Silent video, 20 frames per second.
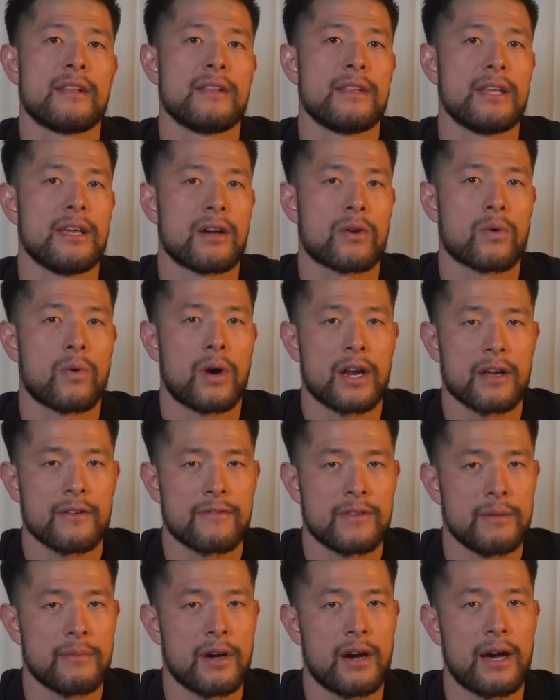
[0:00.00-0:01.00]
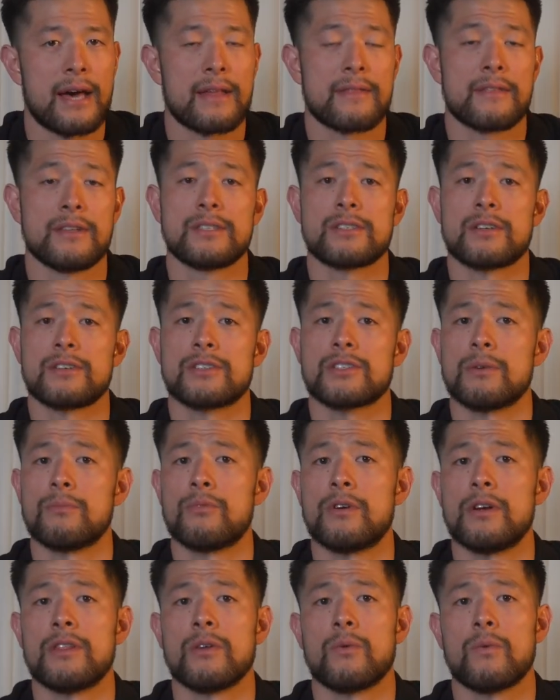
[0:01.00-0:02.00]
elite aquatic female athletes are
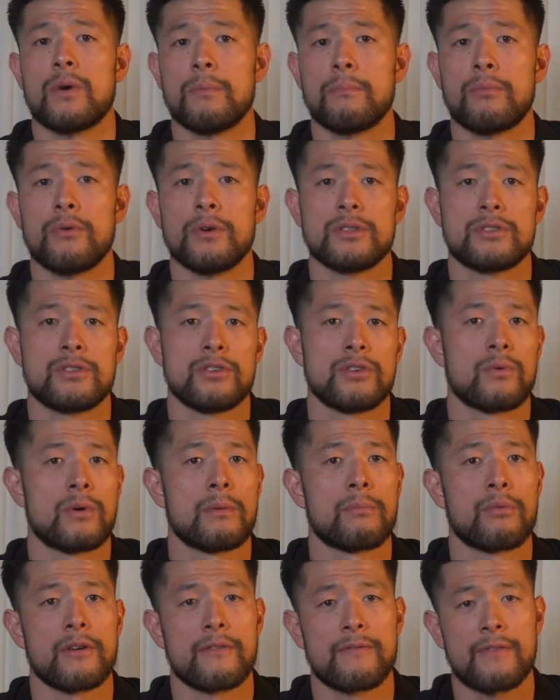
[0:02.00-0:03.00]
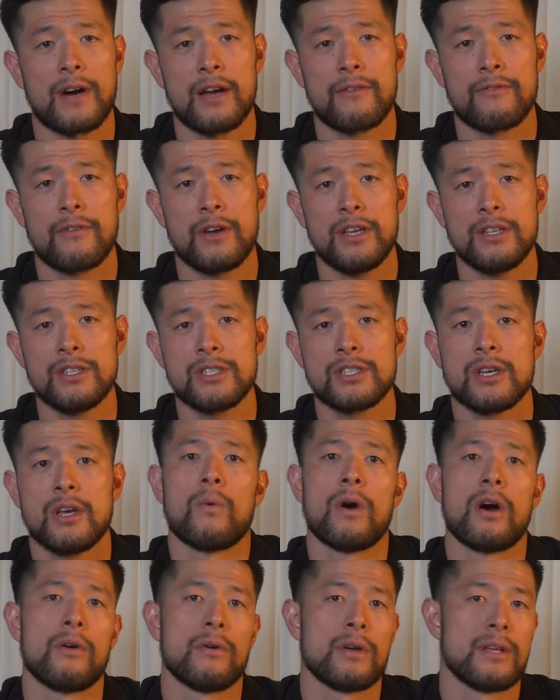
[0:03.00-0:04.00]
somewhere in the 1.2 to 1.5 range,
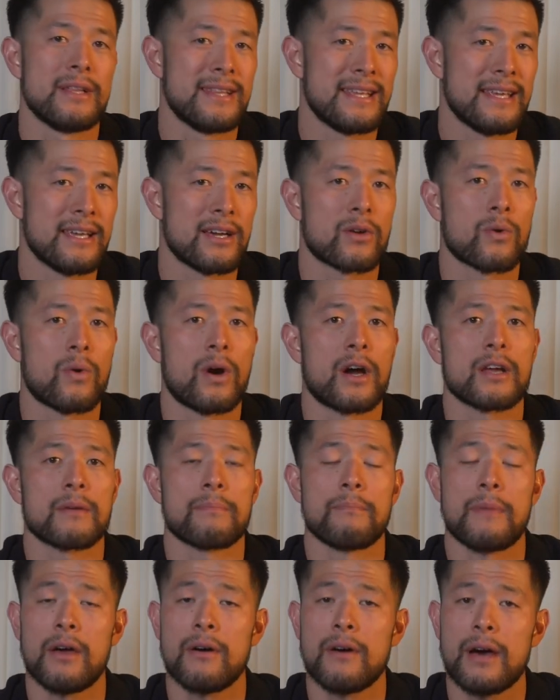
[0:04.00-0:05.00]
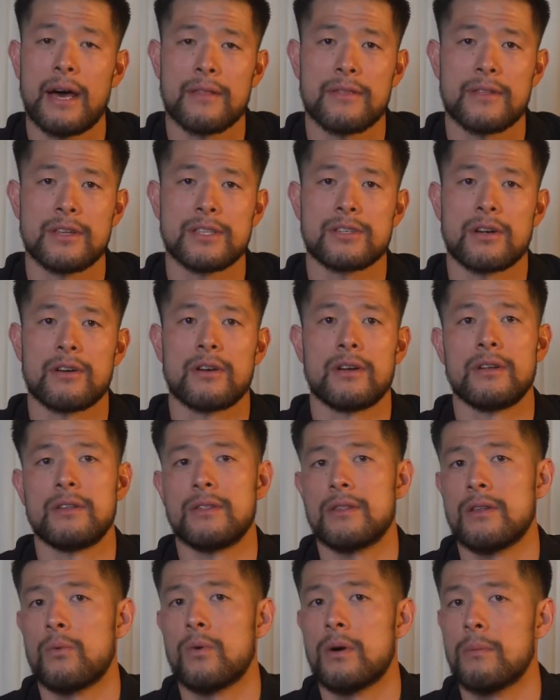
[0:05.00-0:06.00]
while elite aquatic male athletes are
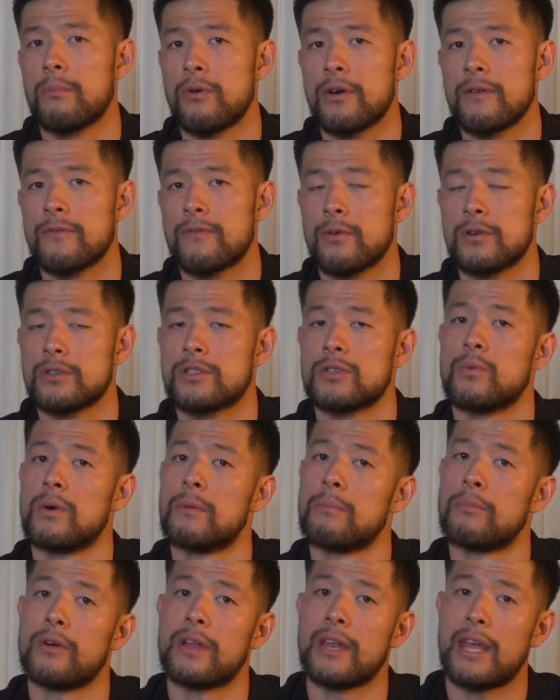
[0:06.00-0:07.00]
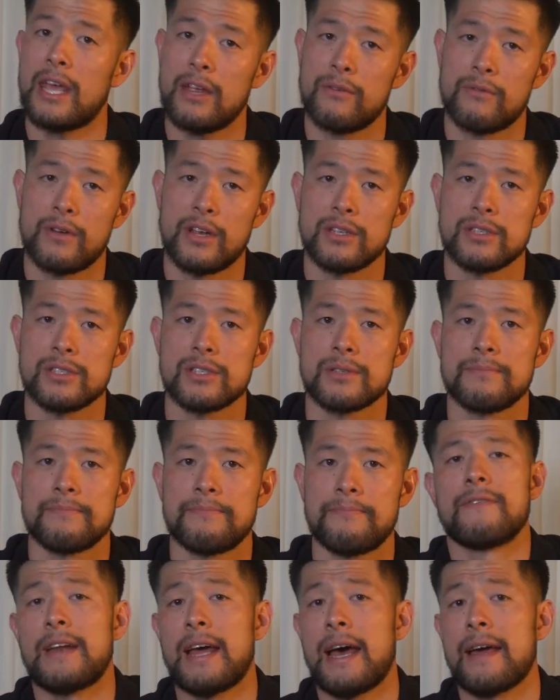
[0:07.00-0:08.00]
in the 1.4 to 1.8 range.
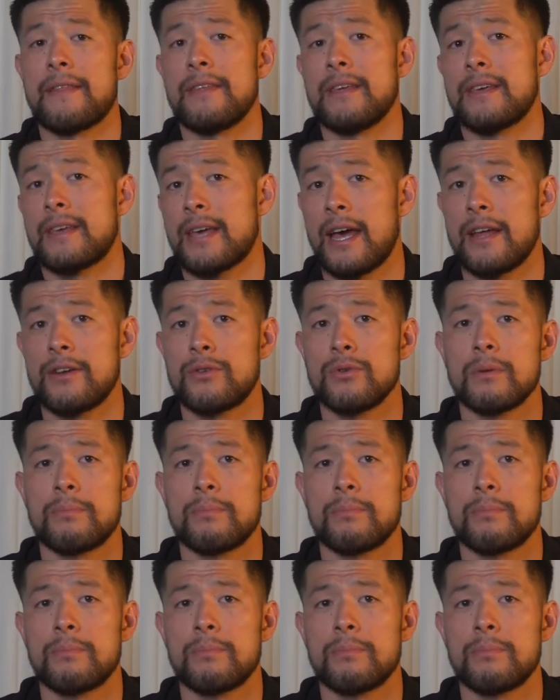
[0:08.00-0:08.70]
If an athlete can't do